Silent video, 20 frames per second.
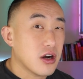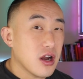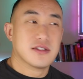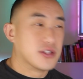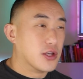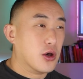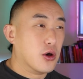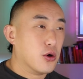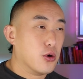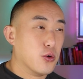
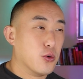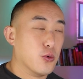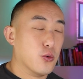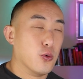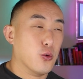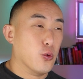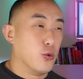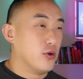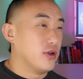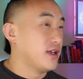
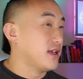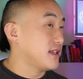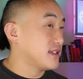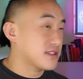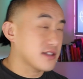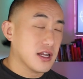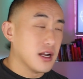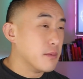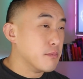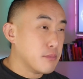So it's
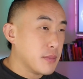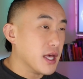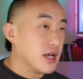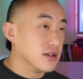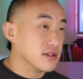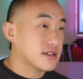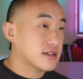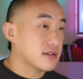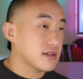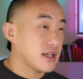gonna
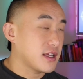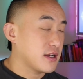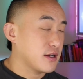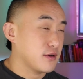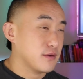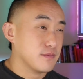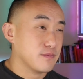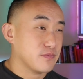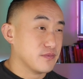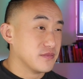melt
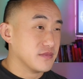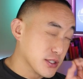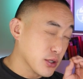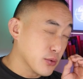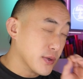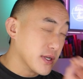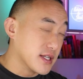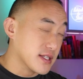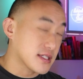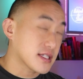and it's
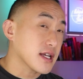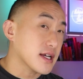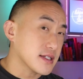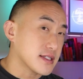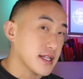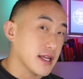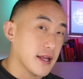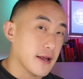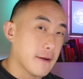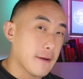already
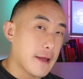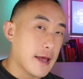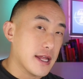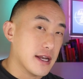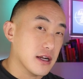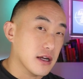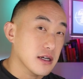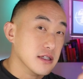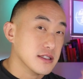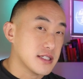disgusting
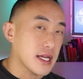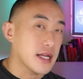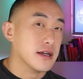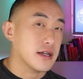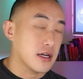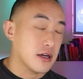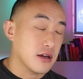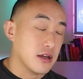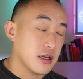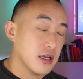and
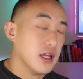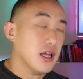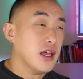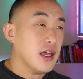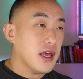unsanitary.